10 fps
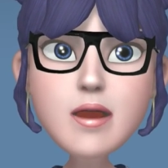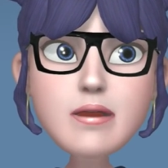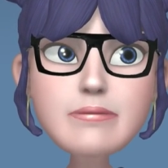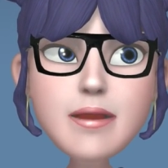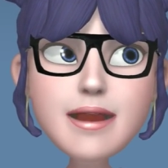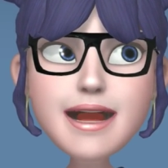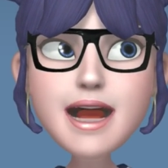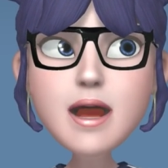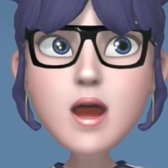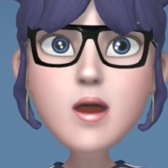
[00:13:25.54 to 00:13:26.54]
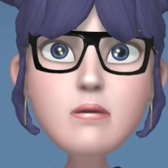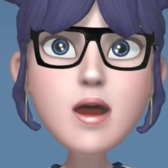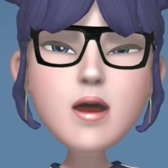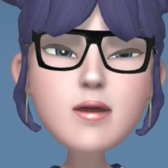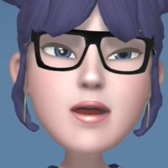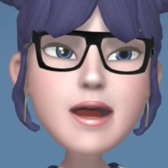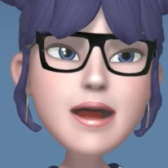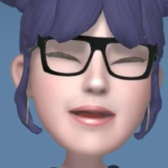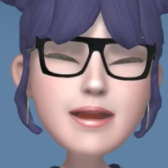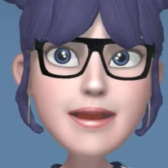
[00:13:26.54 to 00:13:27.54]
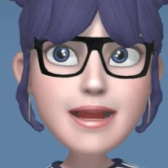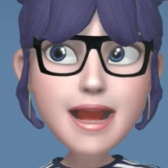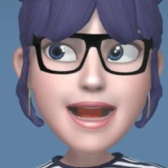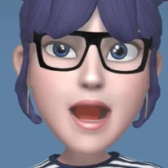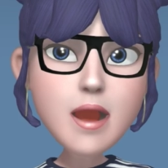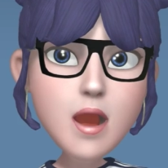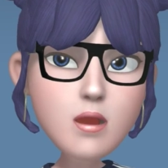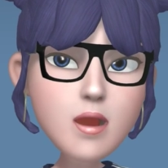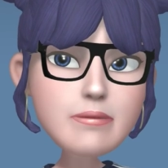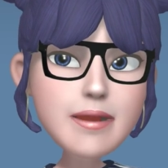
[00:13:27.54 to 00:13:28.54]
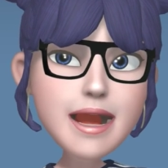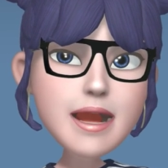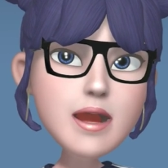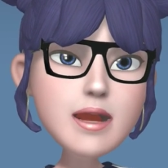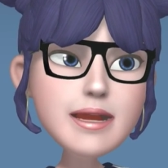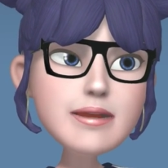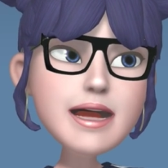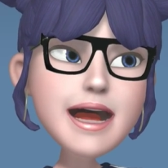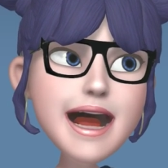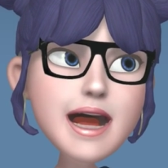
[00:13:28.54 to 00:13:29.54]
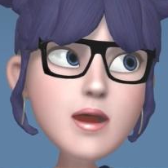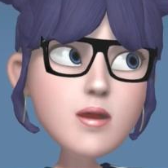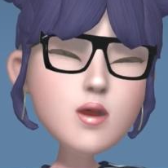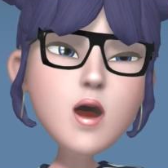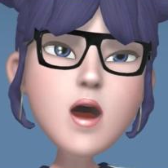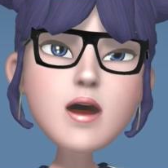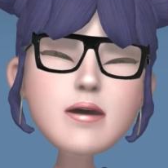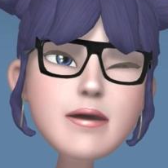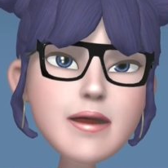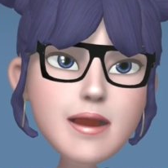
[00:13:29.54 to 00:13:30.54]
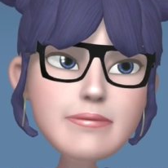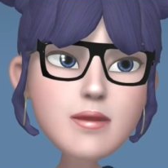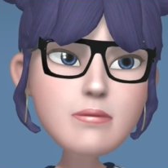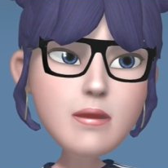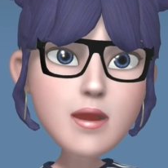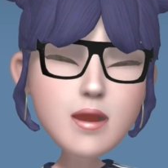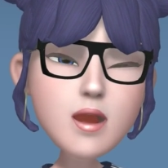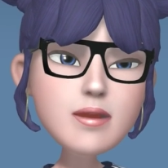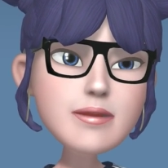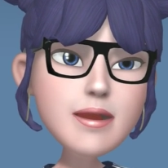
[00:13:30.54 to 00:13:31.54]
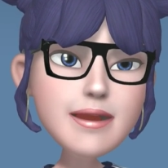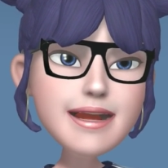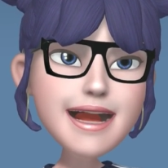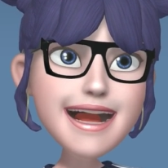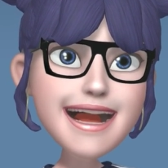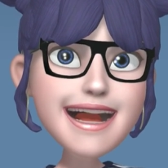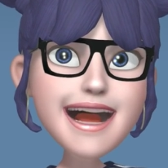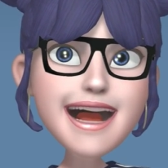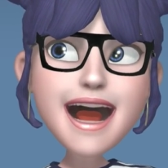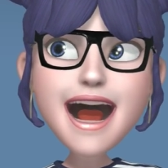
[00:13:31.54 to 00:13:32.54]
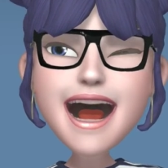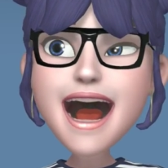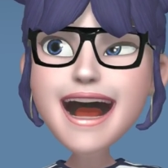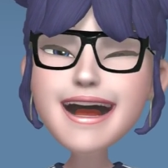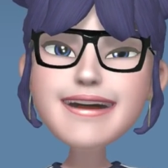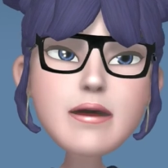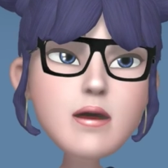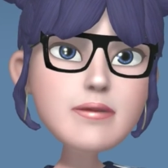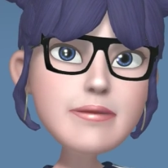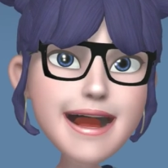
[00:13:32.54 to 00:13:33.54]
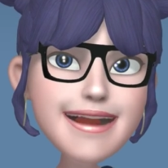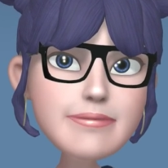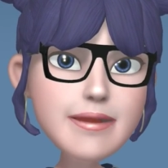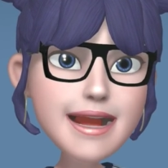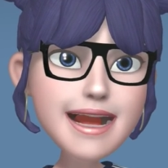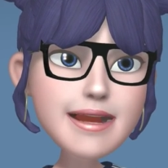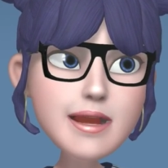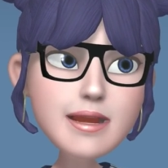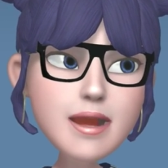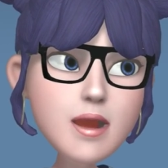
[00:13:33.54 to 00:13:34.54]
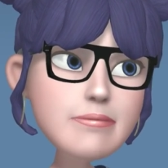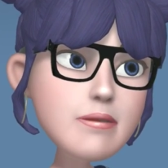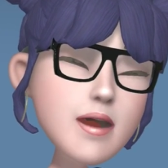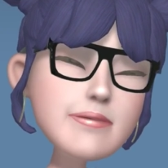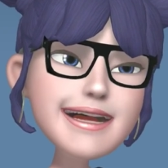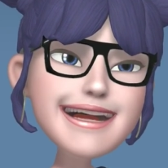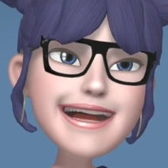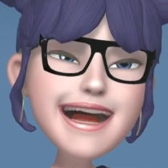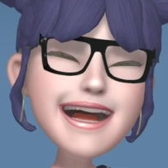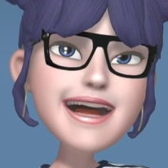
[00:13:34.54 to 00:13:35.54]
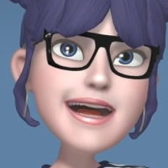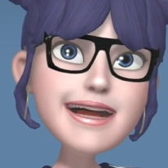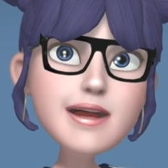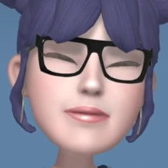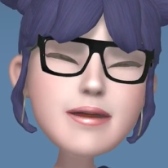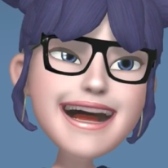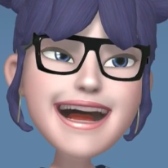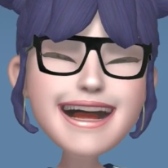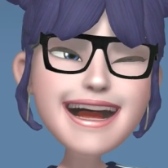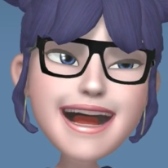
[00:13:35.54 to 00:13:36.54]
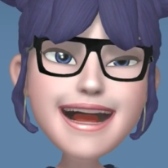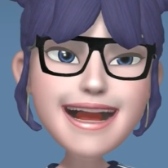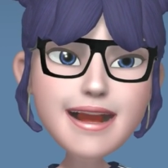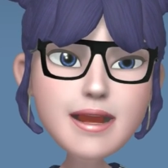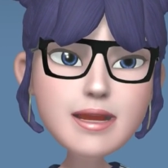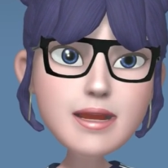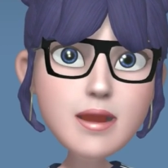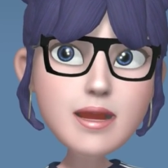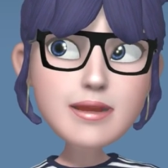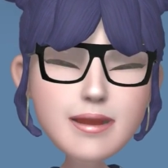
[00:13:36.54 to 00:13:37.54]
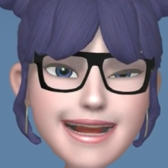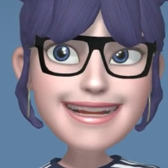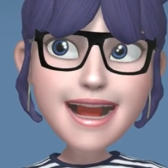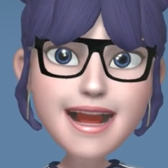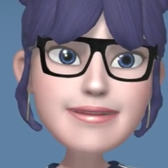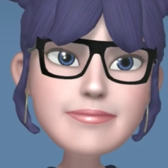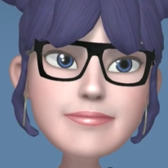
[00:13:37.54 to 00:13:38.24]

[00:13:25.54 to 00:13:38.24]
because I know what cold turkey feels like. I know what being constantly ill from the withdrawal feels like. And even though I'm tapering, there's no promise that it's going to be any easier this time.